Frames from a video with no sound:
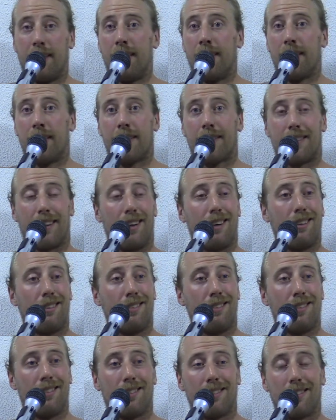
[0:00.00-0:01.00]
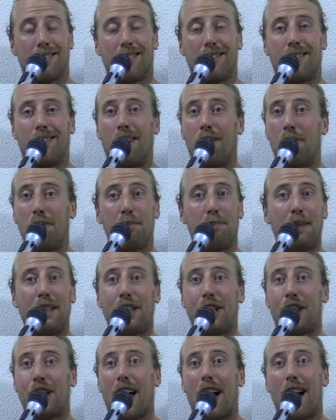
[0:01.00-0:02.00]
So don't be
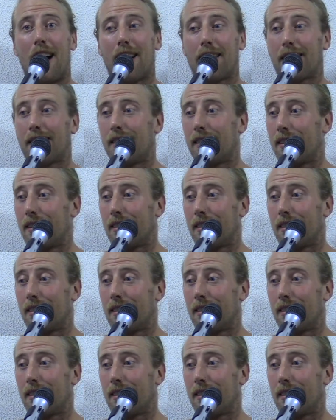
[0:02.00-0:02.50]
shocked